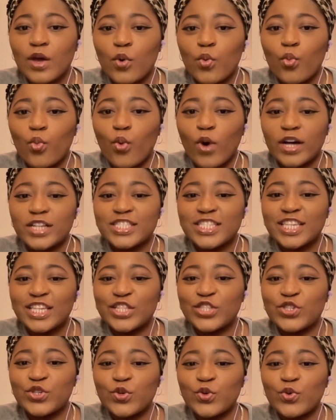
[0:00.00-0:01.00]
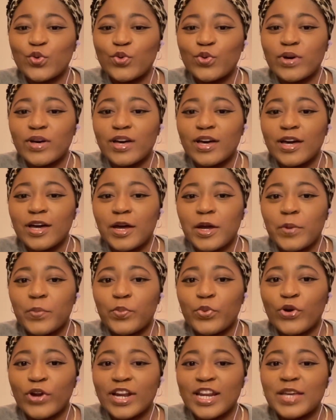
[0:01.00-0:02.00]
wanted to
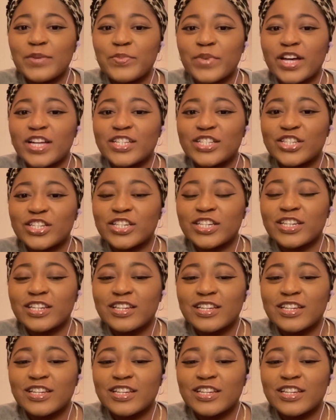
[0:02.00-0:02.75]
pretty much